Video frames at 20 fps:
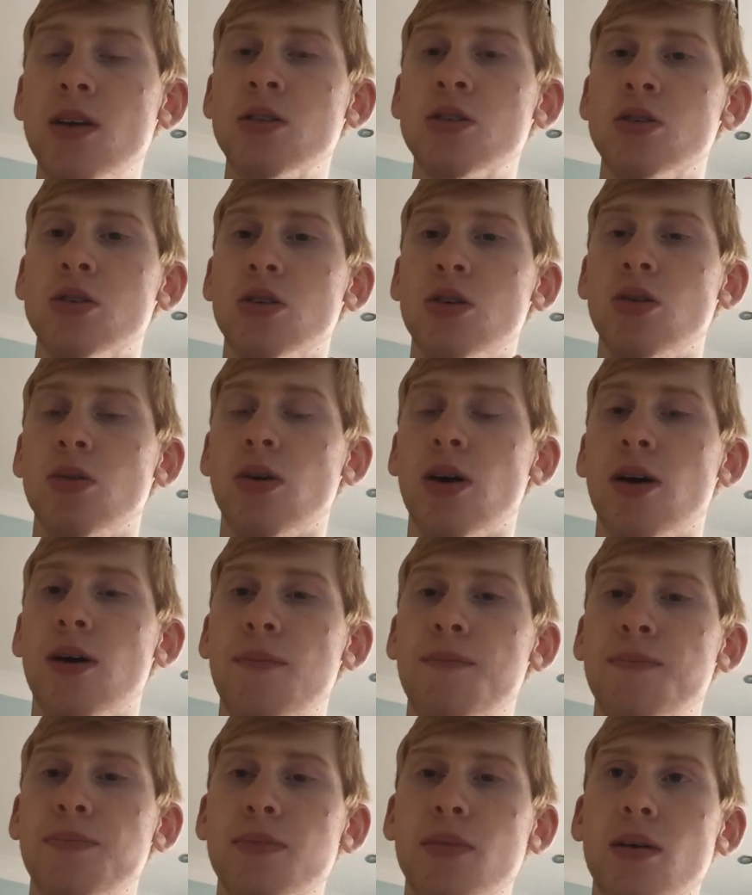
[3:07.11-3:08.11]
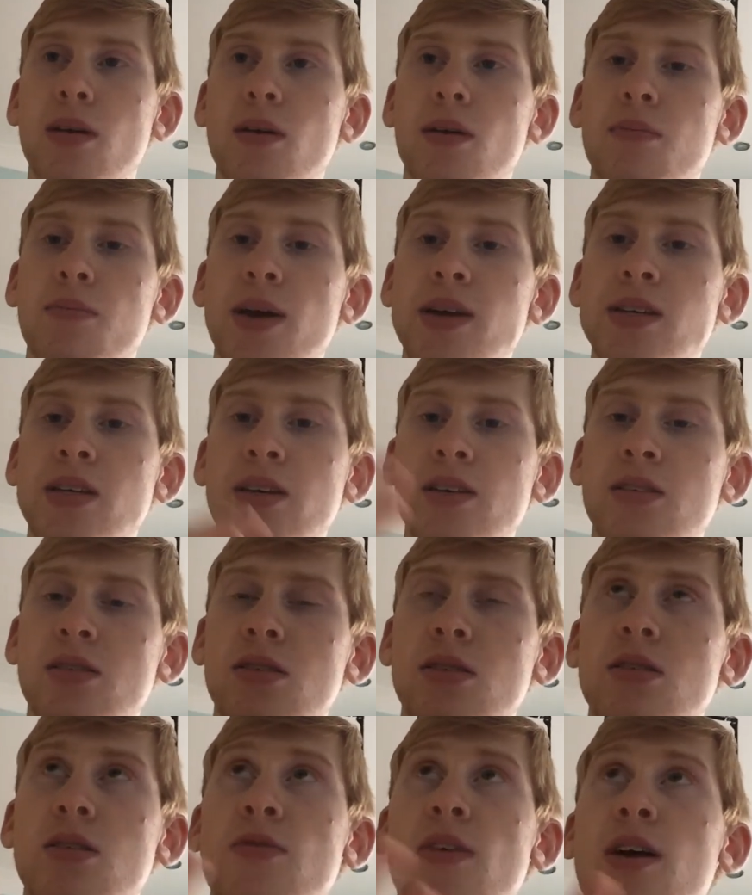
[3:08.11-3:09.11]
to basically
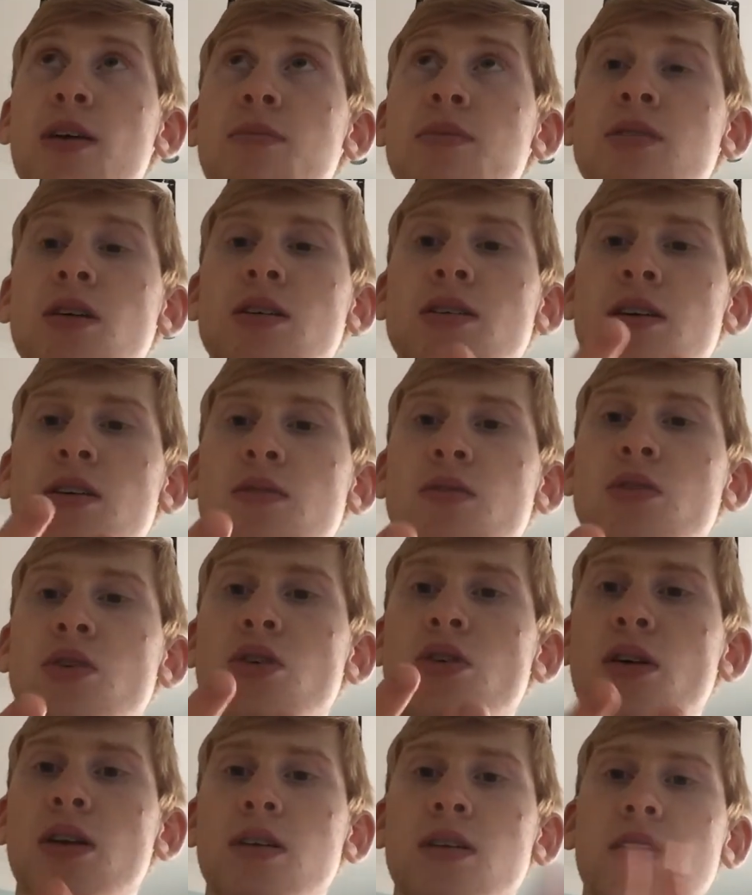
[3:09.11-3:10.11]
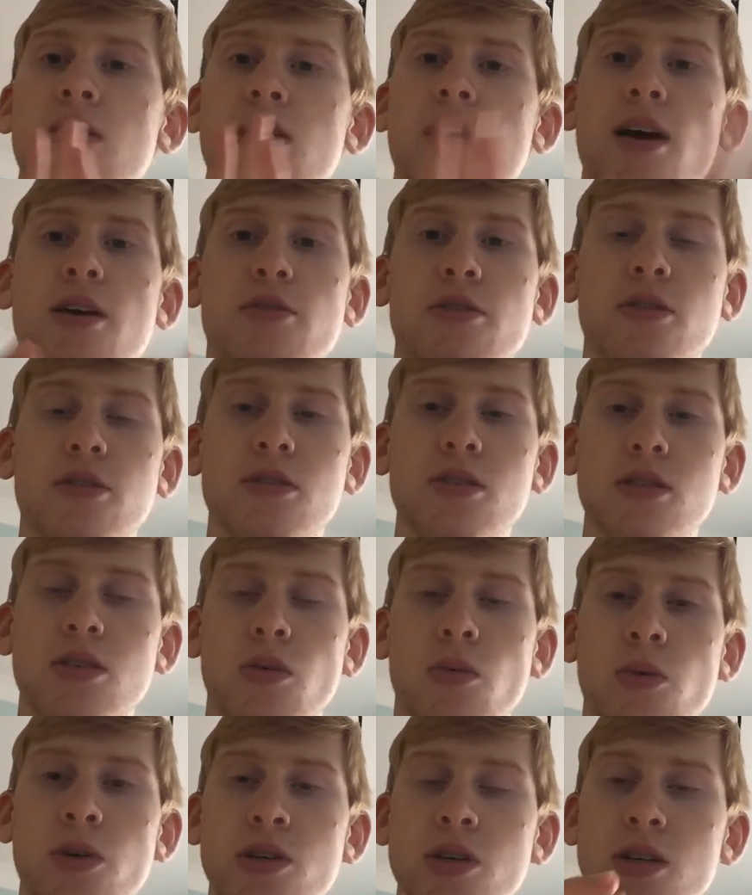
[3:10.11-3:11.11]
develop this idea of nuclear deterrence,
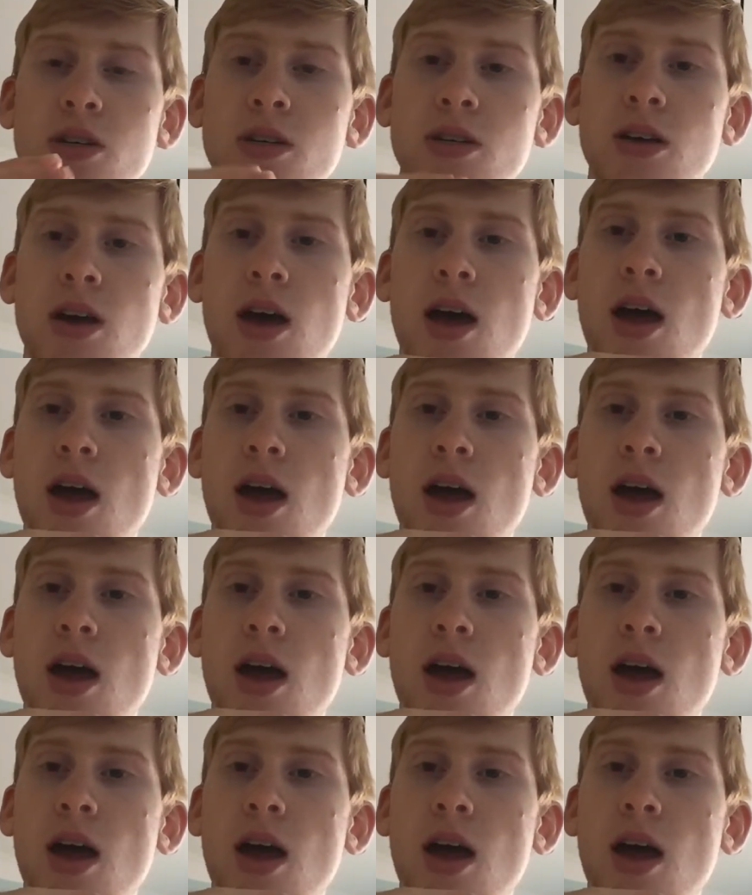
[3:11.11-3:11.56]
which is